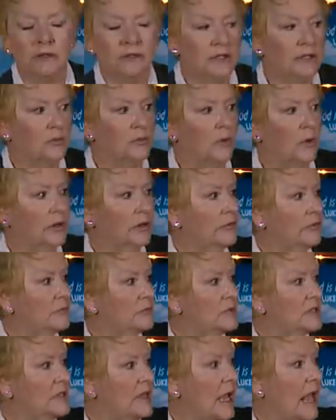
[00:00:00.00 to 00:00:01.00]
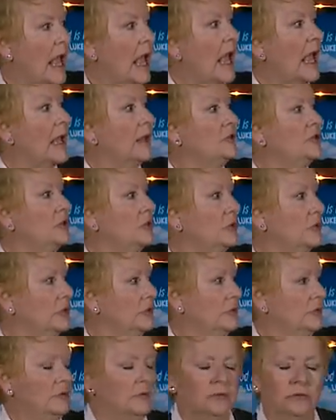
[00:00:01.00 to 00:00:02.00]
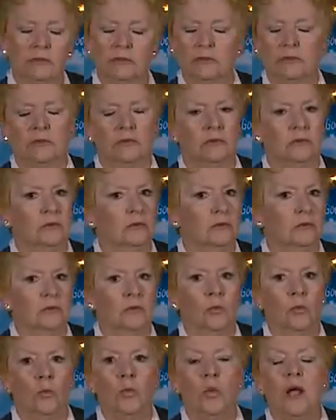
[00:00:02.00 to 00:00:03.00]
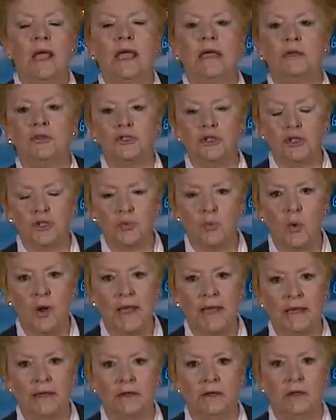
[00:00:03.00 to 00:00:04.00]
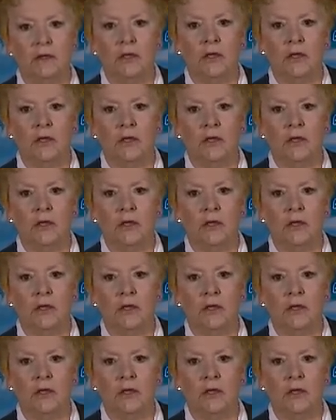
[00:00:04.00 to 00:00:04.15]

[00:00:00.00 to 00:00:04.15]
Did one of them say, "Hey, dude, wait, just wait.